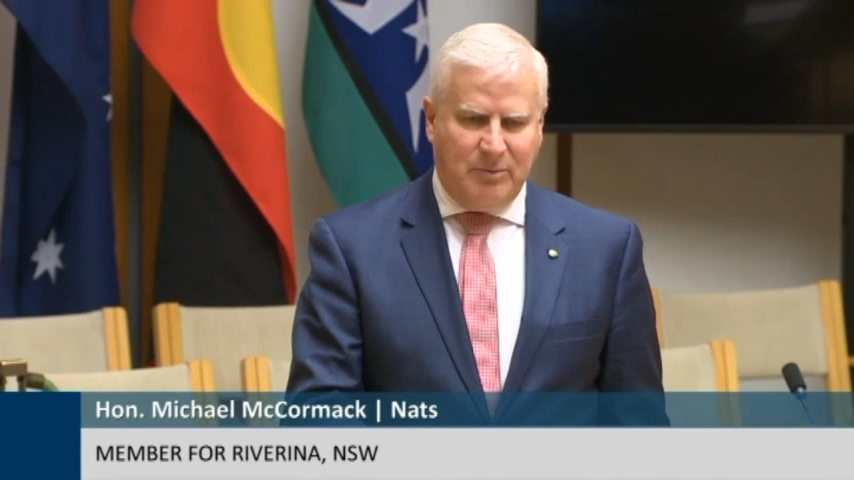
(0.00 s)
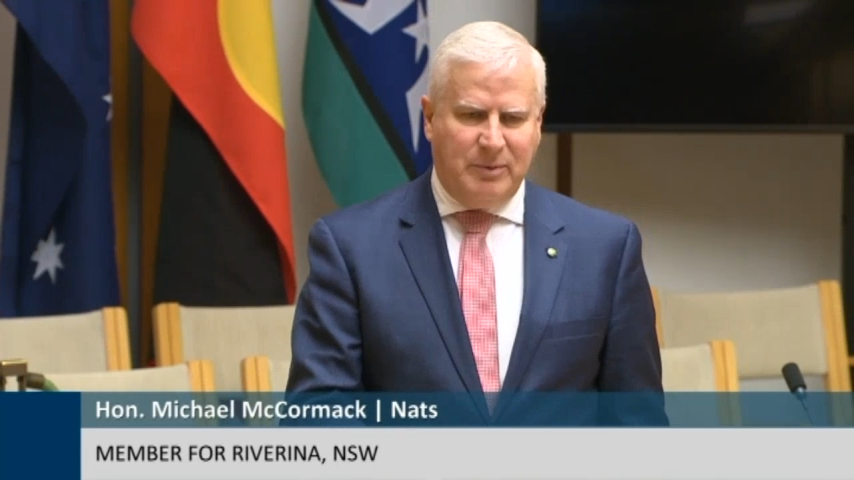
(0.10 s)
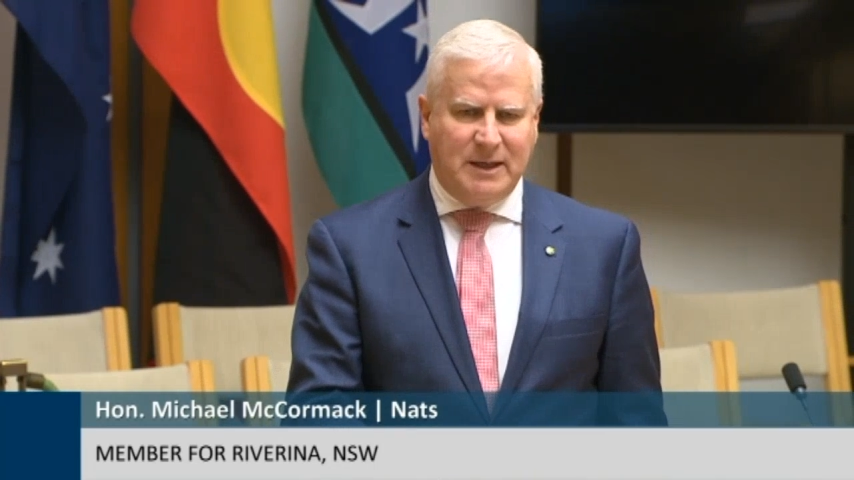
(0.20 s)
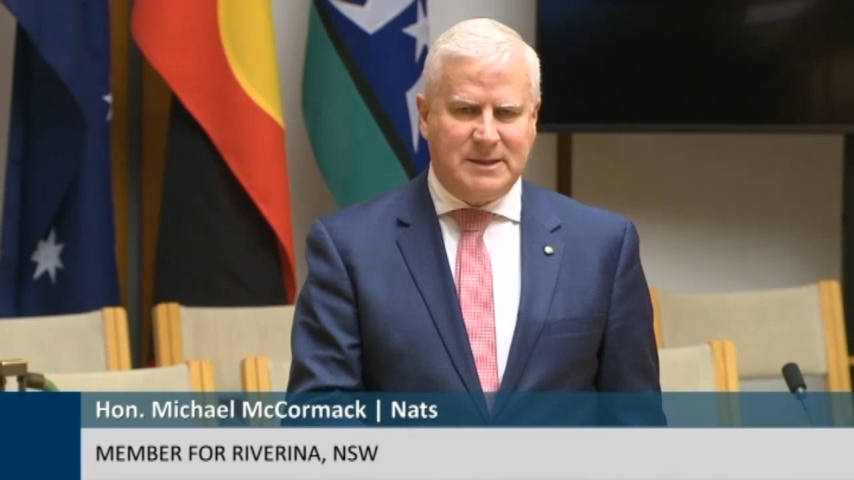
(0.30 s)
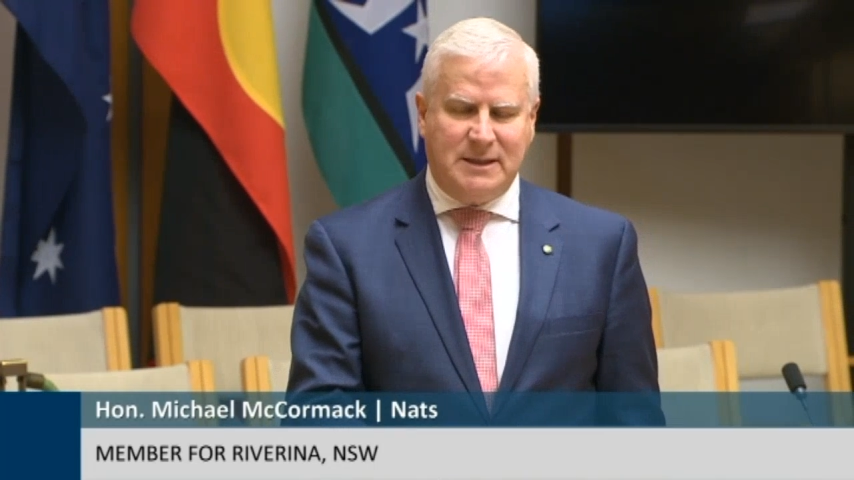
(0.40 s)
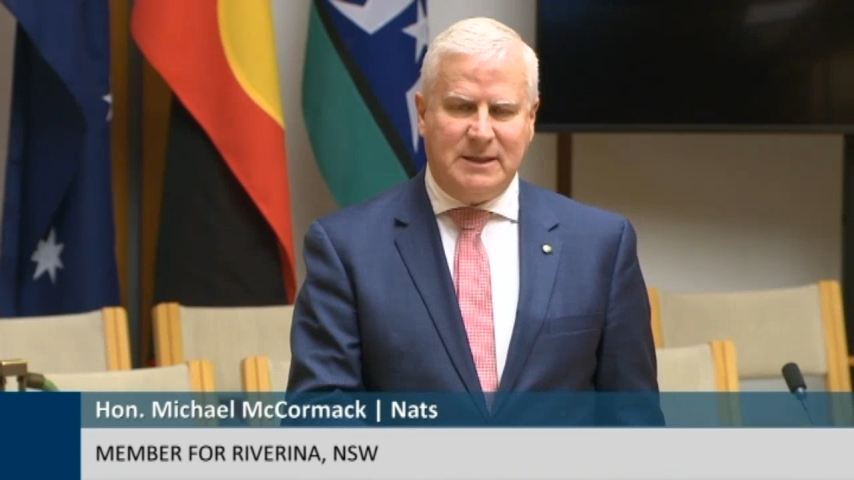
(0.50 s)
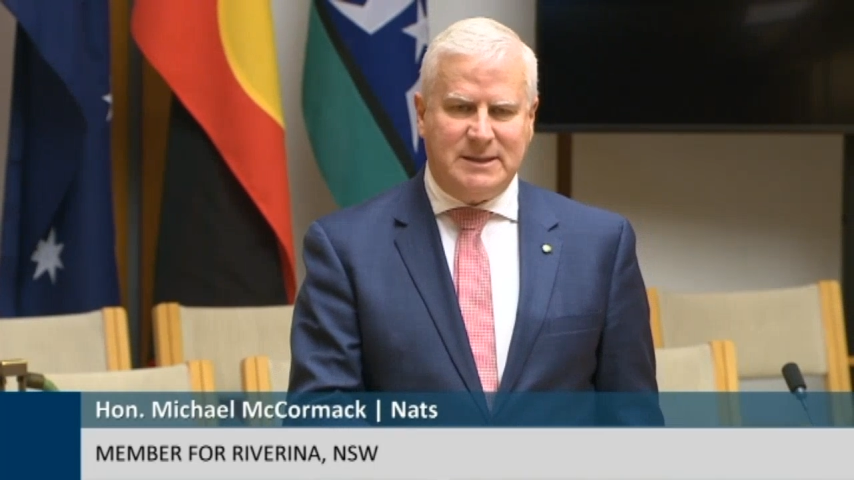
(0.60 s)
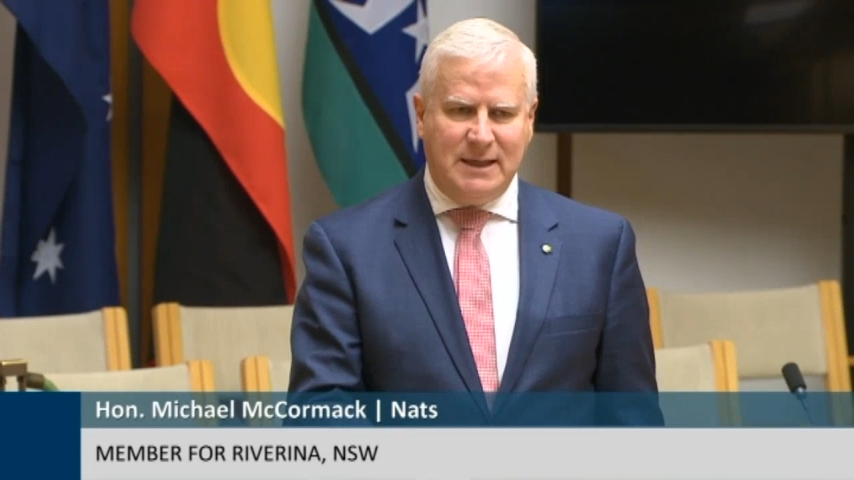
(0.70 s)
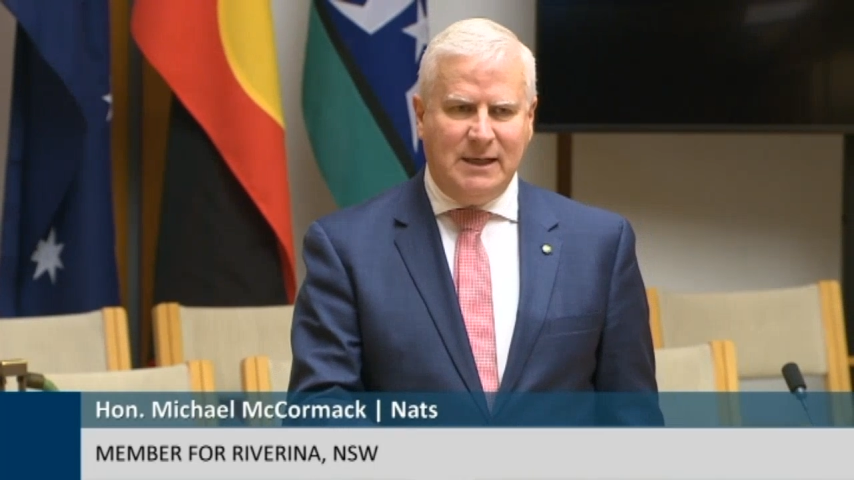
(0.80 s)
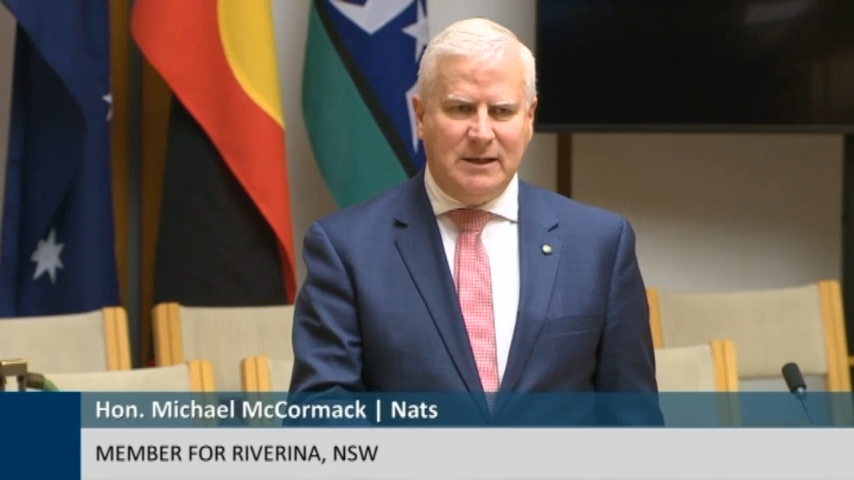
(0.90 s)
because it is
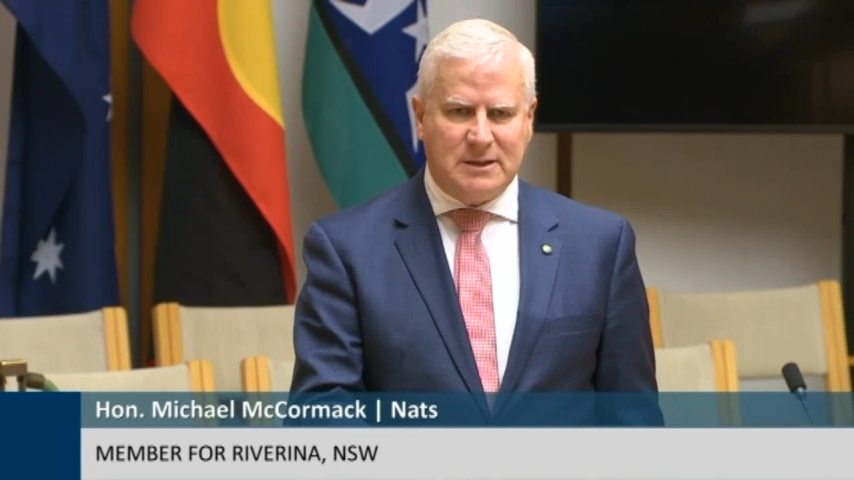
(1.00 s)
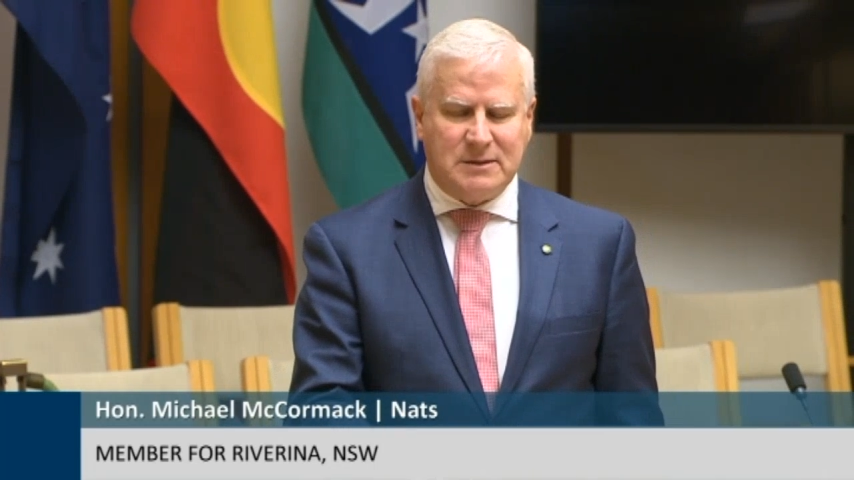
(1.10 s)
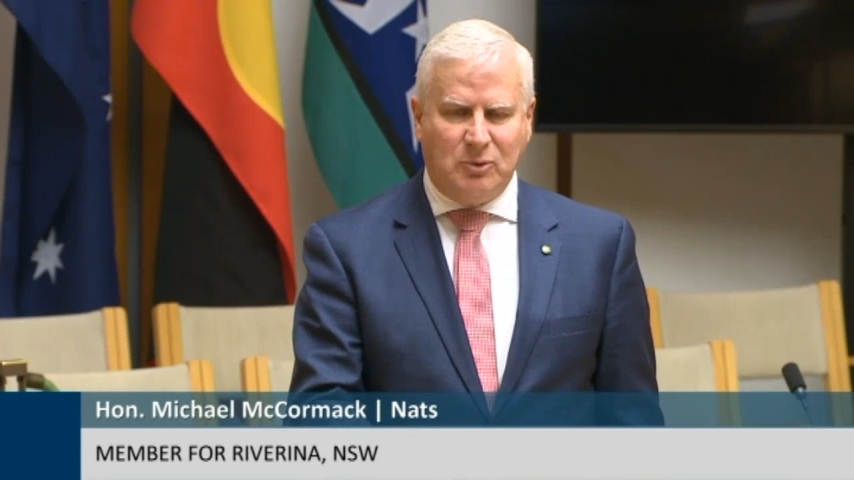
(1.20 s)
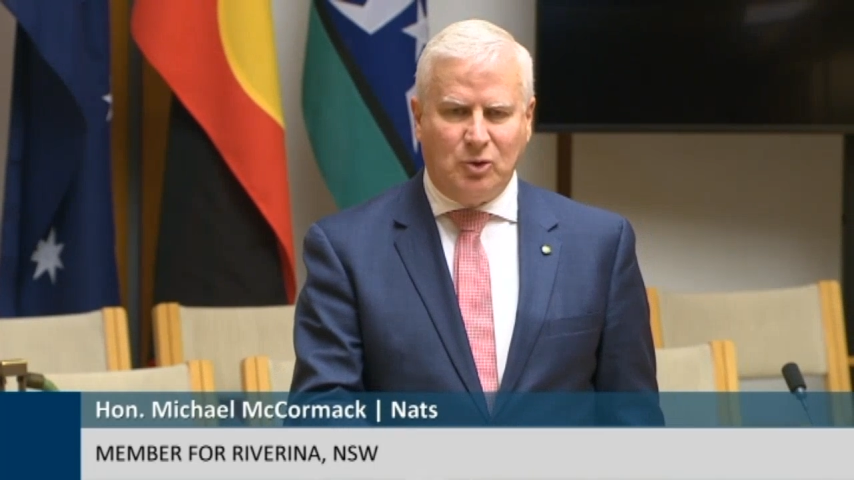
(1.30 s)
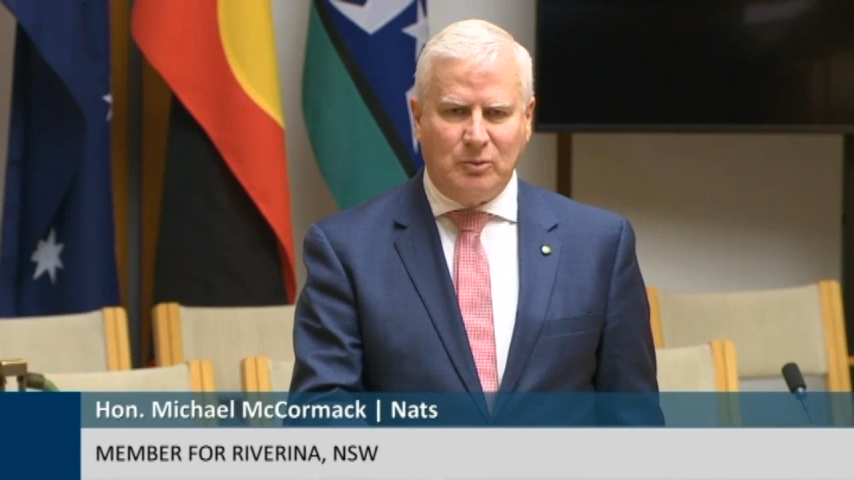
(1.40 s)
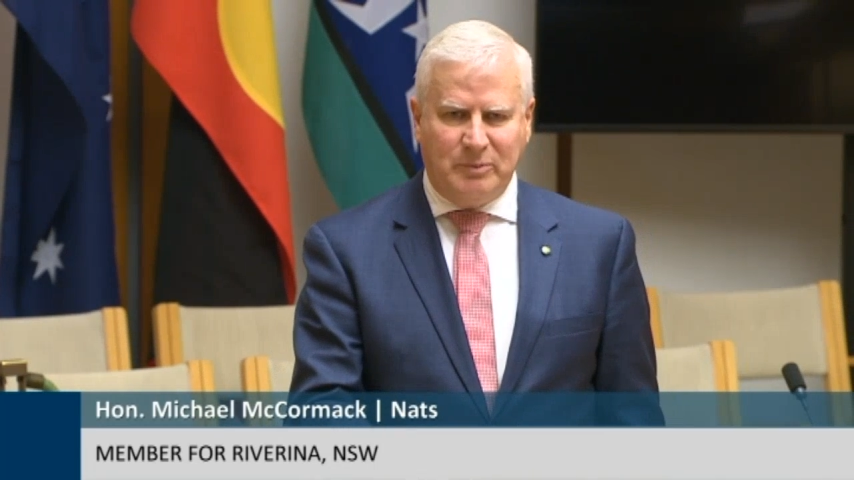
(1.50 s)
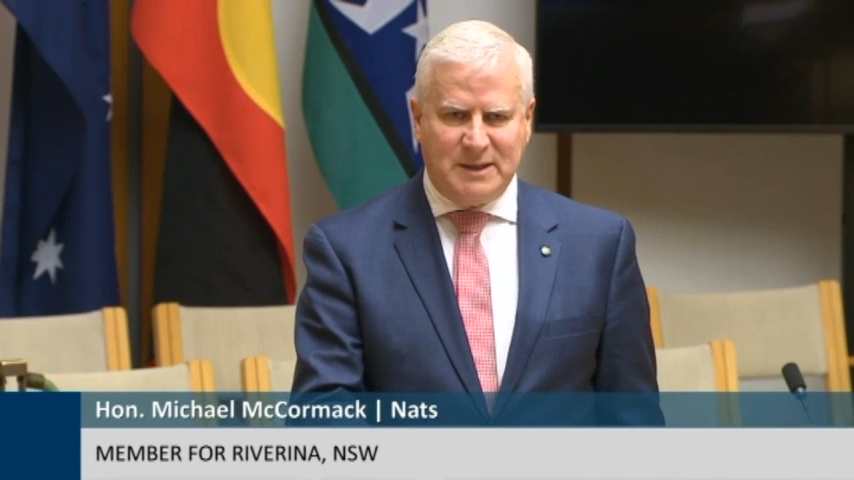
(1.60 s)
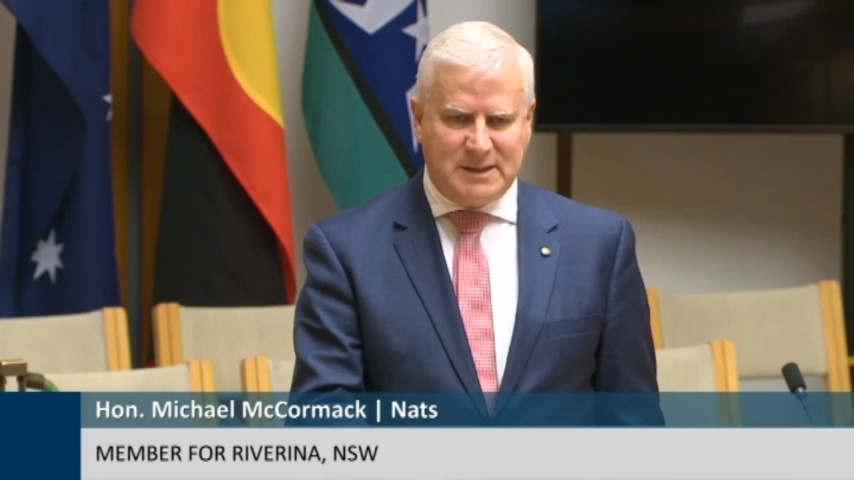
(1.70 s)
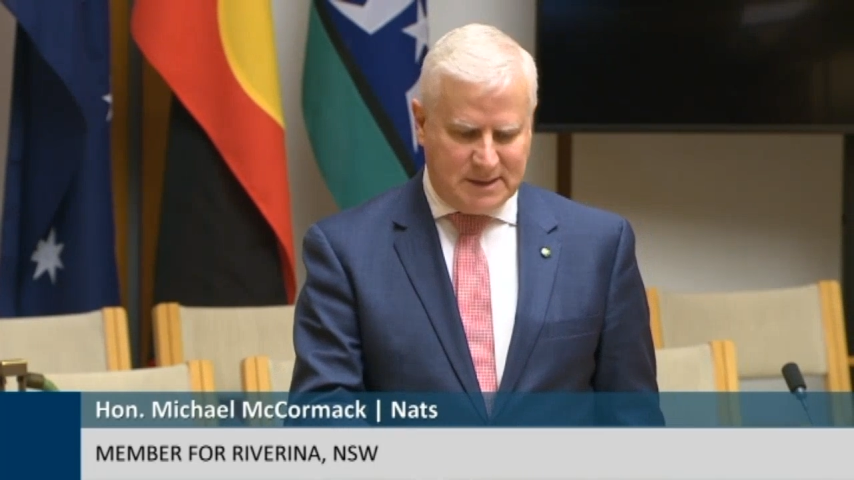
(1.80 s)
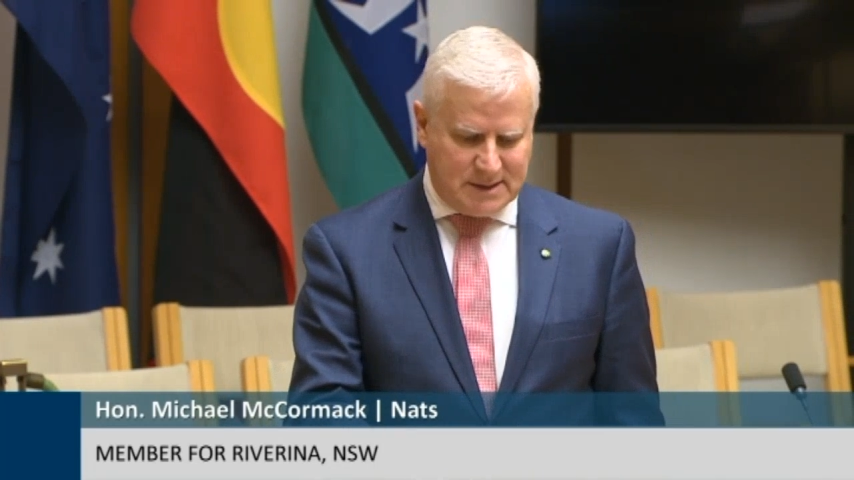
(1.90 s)
in small
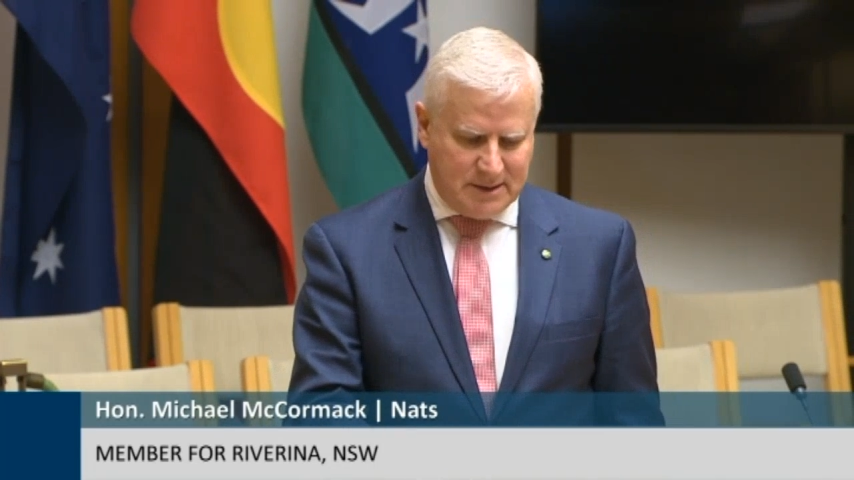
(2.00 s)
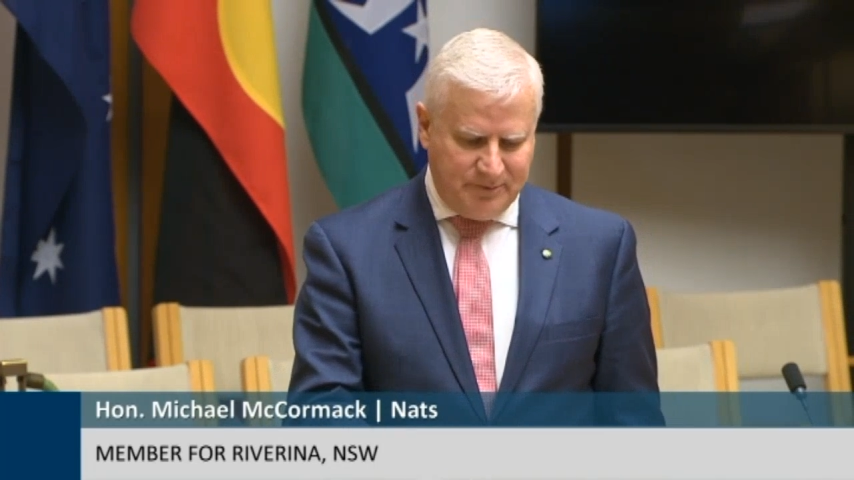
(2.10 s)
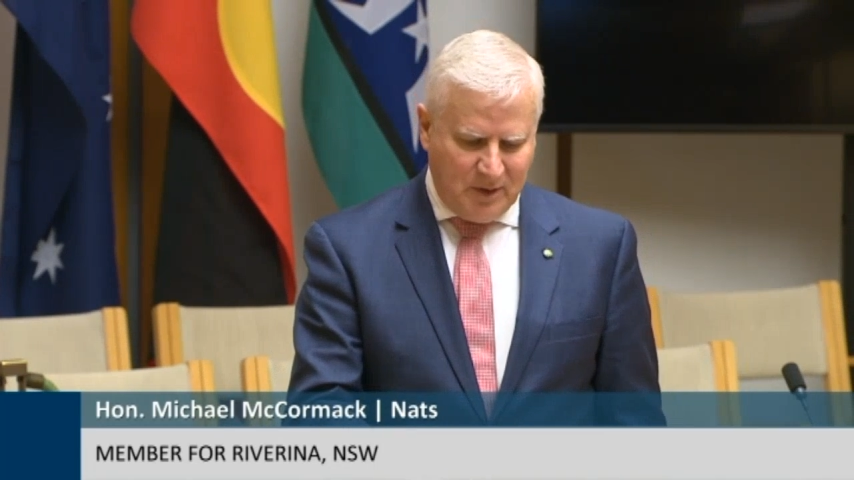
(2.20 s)
business